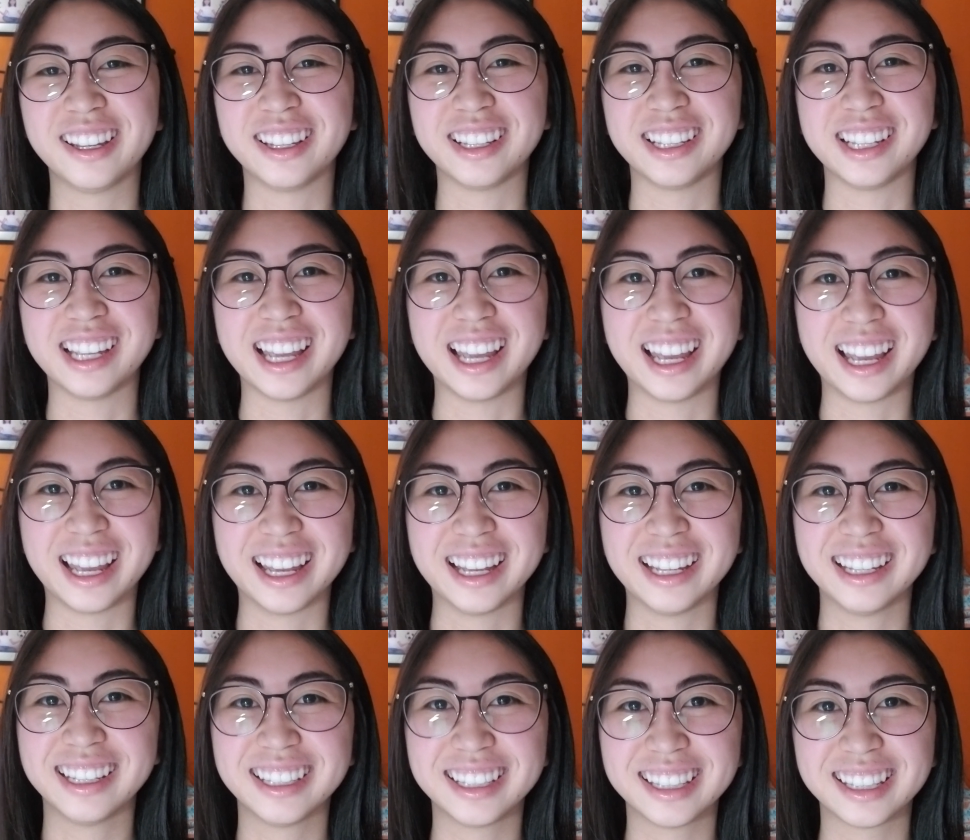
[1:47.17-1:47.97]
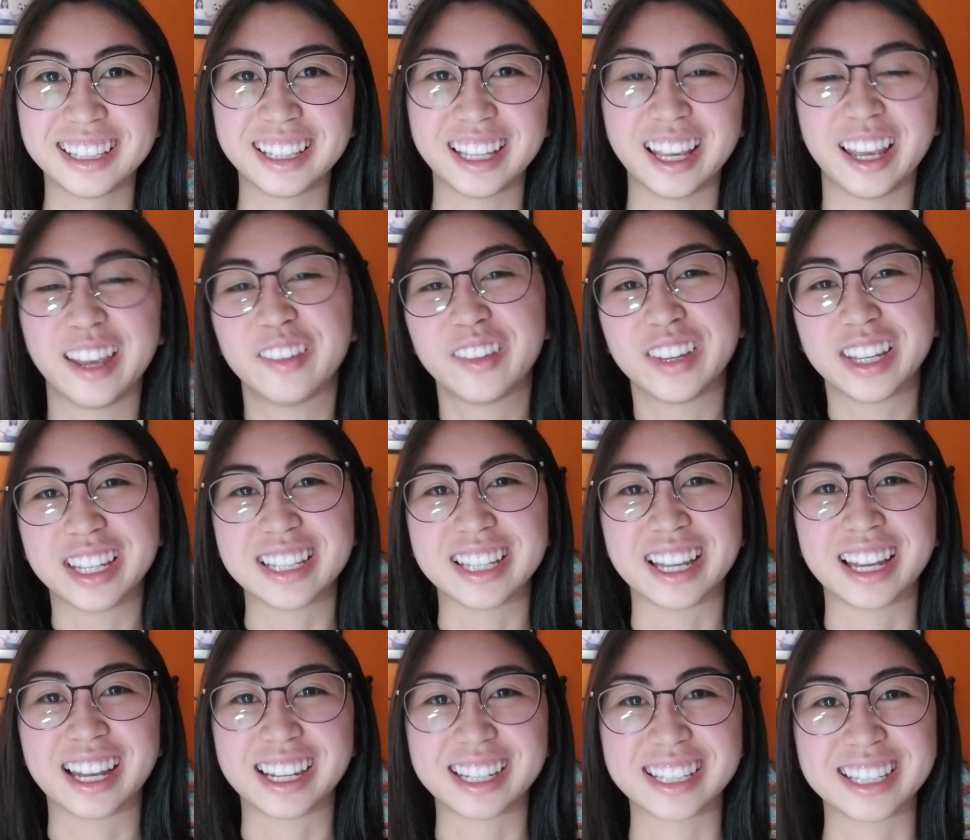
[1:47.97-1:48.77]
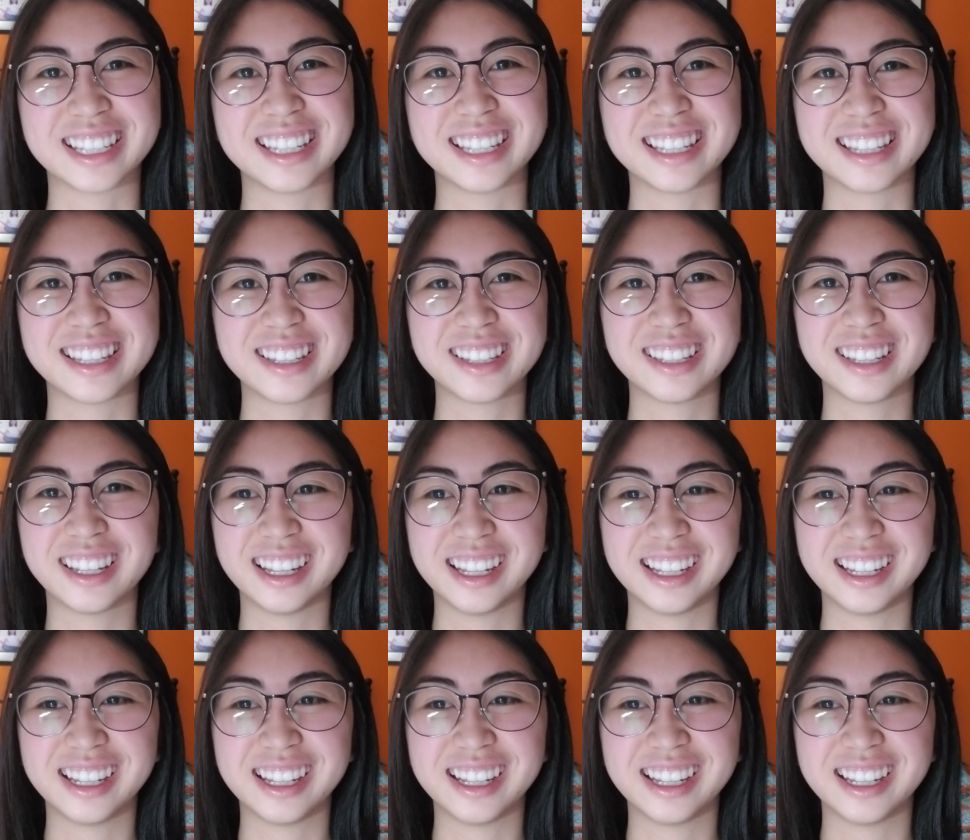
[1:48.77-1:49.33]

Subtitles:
Yeah, I pay taxes.